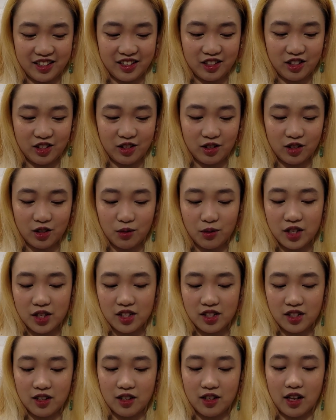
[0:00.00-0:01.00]
So this one
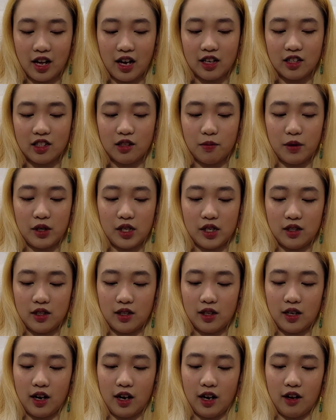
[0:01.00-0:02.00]
is the last piece
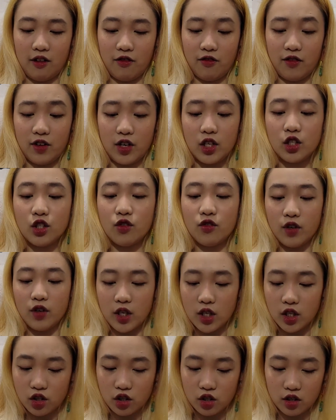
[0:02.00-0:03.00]
that I
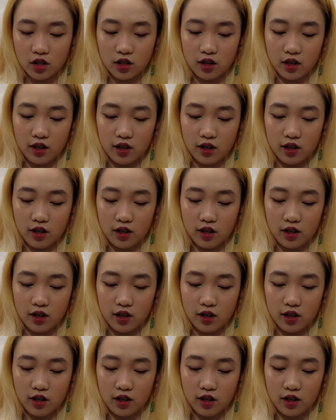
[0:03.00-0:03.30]
finished.